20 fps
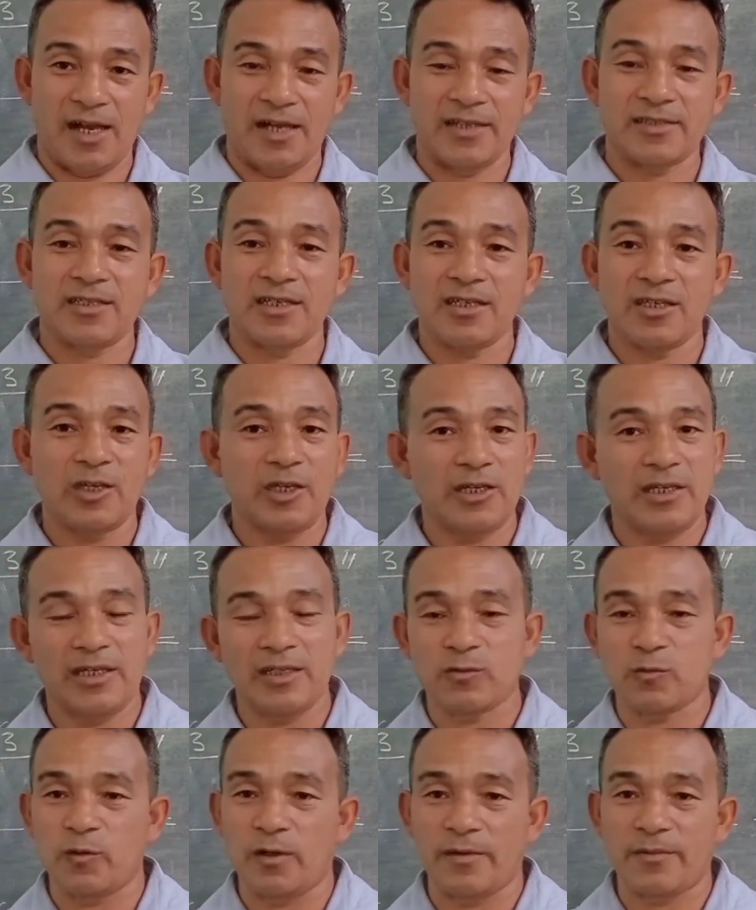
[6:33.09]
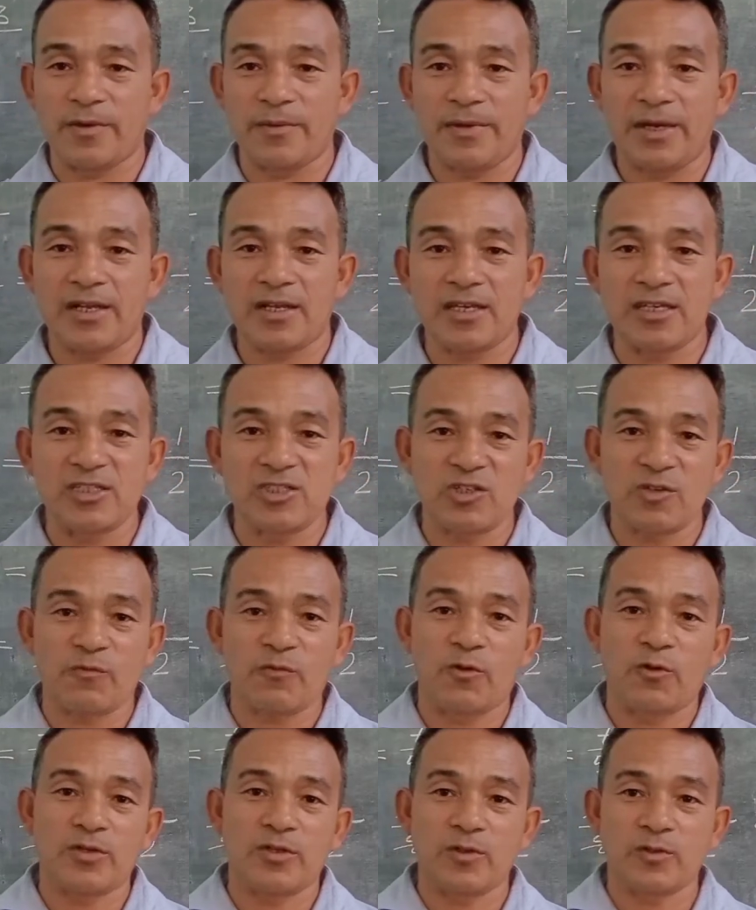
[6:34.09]
I think here it will be very easy
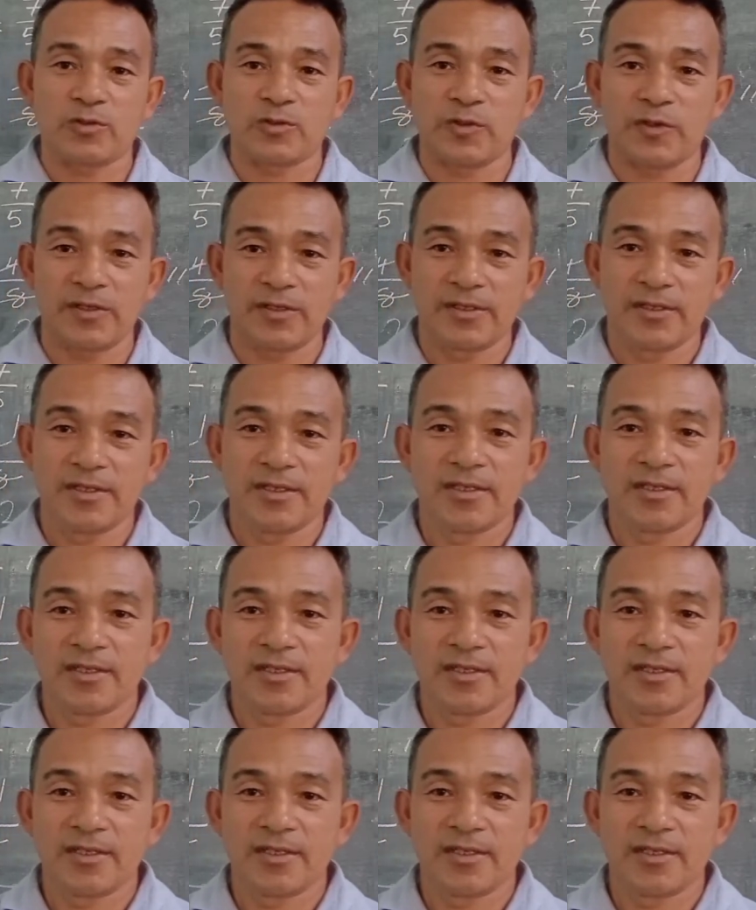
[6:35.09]
for you to